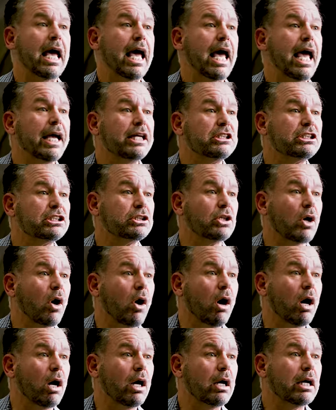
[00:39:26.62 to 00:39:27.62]
Hey,
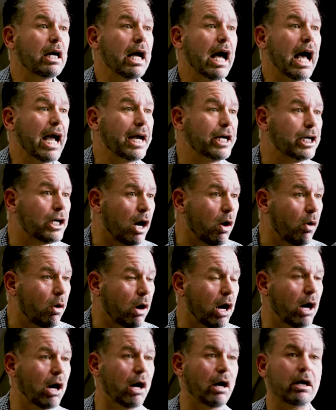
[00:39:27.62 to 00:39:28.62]
Star, I know
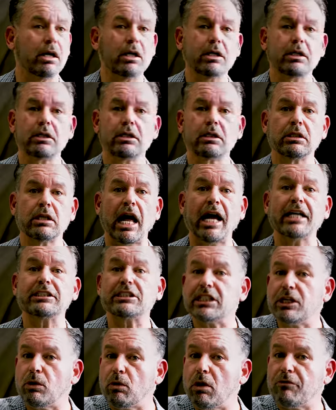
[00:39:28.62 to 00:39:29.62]
her. I
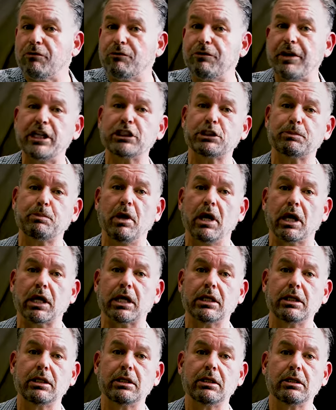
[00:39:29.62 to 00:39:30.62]
see her on
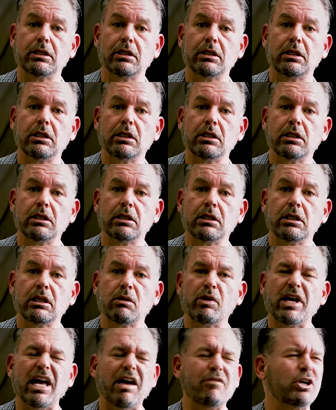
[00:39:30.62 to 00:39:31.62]
Facebook
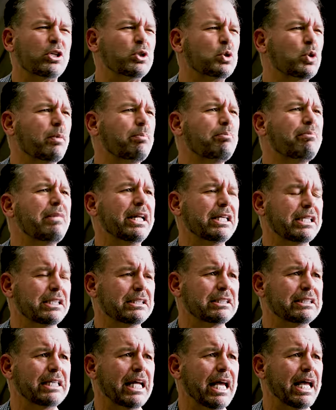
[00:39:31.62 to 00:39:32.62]
we have a
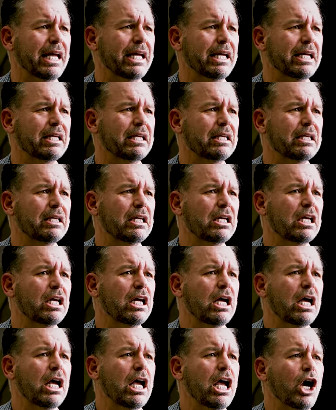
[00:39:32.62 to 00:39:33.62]
tremendous day.
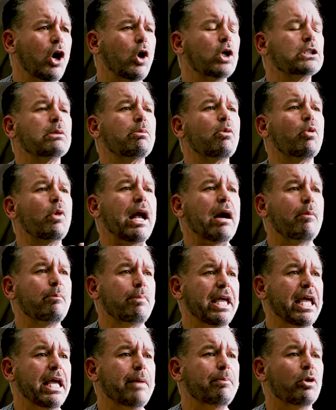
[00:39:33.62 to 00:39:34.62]
Because I'm
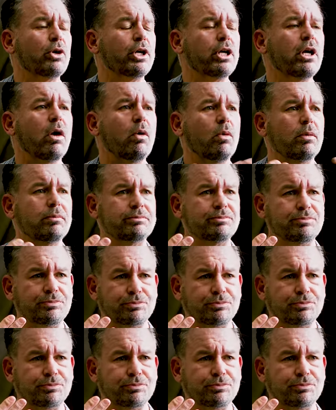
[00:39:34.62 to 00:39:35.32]
around people, you know,